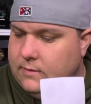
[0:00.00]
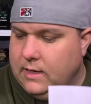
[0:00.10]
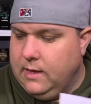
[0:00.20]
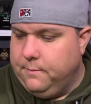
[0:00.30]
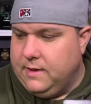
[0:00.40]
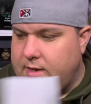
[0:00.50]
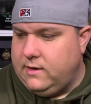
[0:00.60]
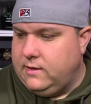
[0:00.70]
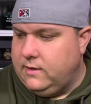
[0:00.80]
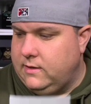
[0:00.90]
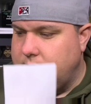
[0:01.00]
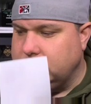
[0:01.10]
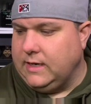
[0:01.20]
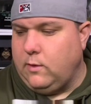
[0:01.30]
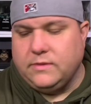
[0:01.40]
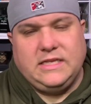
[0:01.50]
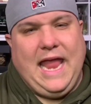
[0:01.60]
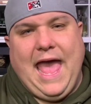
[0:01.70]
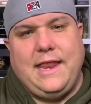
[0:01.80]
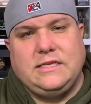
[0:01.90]
But there's like almost an
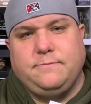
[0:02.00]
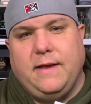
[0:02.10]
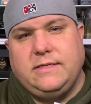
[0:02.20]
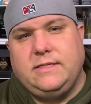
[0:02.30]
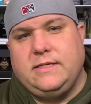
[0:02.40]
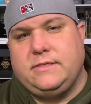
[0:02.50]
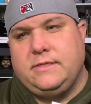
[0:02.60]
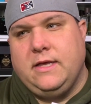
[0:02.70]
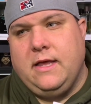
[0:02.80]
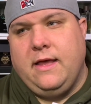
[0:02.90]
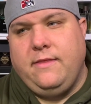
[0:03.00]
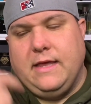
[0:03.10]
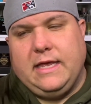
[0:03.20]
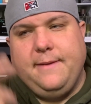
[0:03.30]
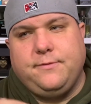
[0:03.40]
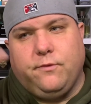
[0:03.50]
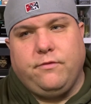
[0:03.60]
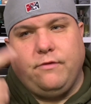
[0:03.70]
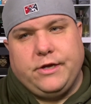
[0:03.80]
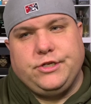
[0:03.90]
added spiciness that keeps
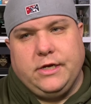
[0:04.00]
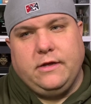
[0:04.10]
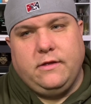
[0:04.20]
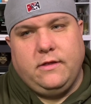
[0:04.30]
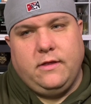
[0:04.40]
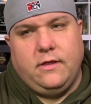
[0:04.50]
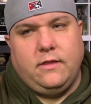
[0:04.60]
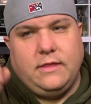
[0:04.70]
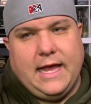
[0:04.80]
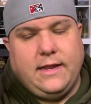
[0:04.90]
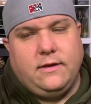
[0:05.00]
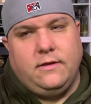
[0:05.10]
refreshing that